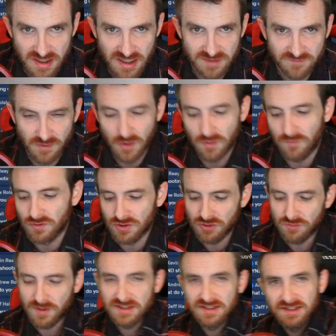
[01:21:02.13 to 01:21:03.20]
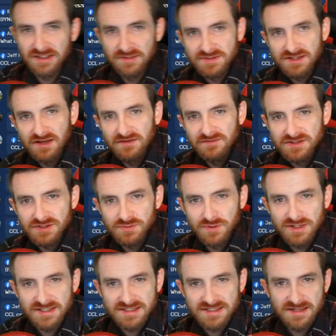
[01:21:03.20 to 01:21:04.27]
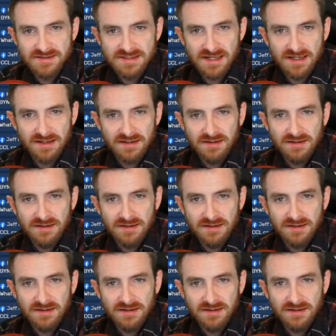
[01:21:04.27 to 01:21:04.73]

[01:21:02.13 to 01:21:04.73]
of overcorrected themselves, is what it sounds like.